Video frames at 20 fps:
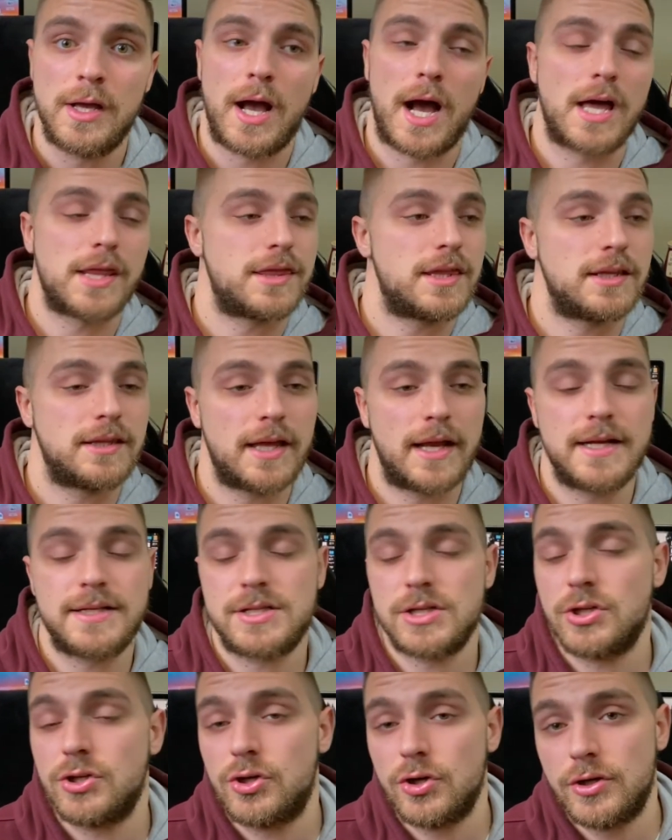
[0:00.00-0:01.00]
I think that it's
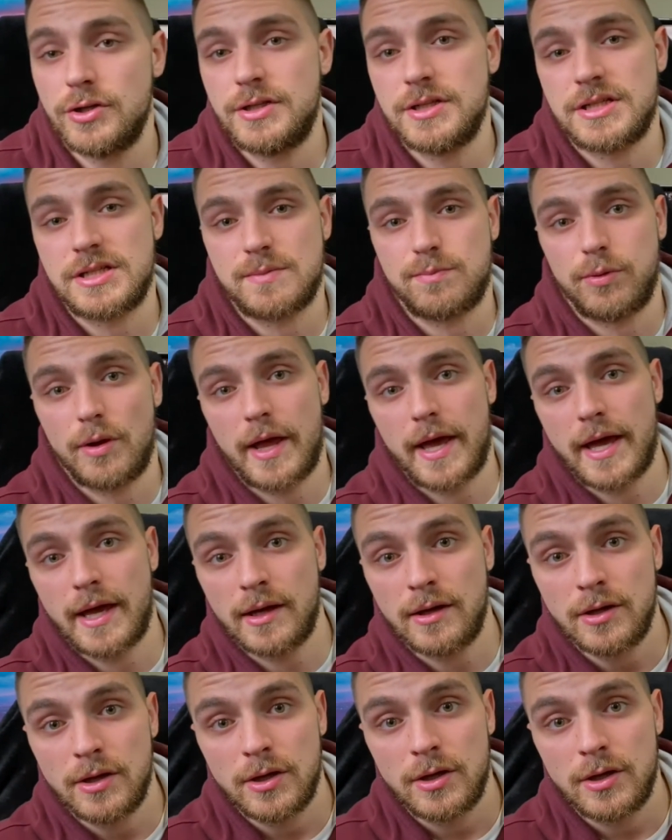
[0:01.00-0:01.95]
a good display